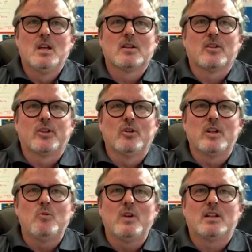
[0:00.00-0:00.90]
the
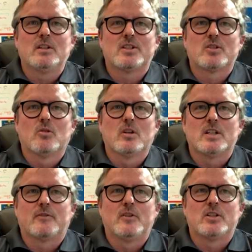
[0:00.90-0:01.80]
30 weekly
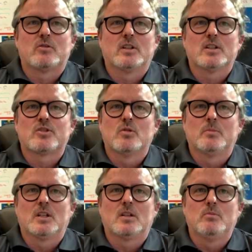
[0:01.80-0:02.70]
stories featuring the
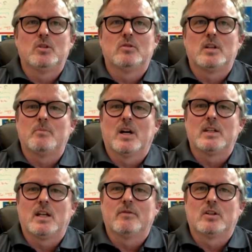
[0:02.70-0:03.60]
swimming community by
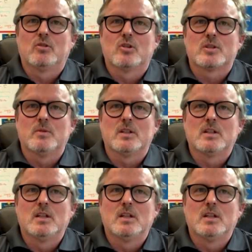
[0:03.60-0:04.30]
David Grossman,